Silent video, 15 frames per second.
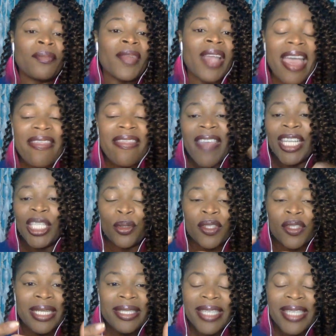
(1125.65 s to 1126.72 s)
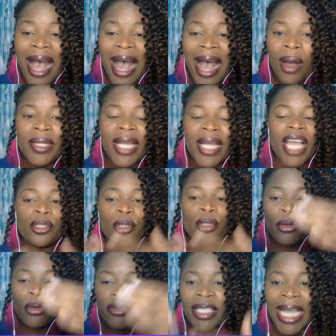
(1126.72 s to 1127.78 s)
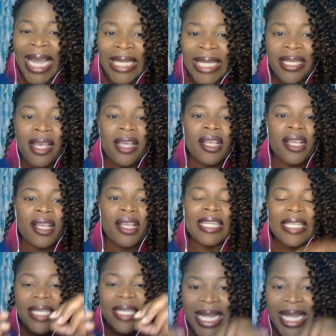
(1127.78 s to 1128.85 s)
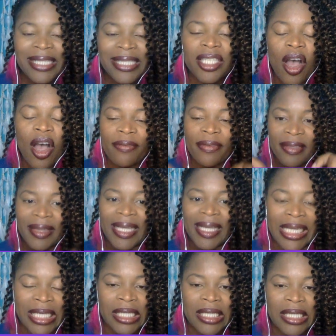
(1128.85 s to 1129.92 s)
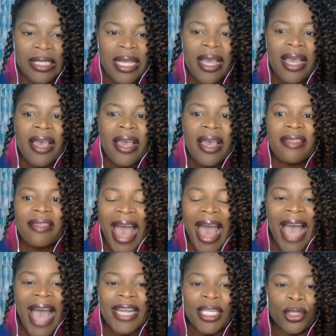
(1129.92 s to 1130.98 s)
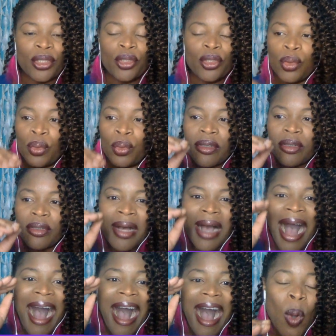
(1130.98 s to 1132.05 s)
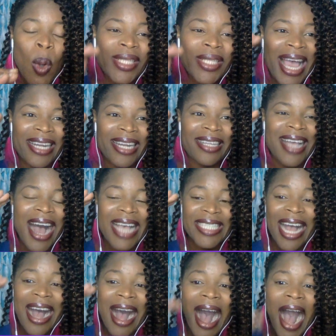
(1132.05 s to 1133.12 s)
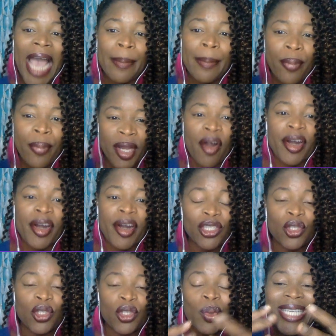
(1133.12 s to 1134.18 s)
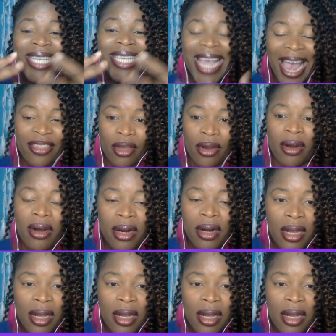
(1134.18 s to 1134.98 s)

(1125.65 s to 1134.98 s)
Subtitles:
And then you sit down and create a list of things that you hold as a high priority together.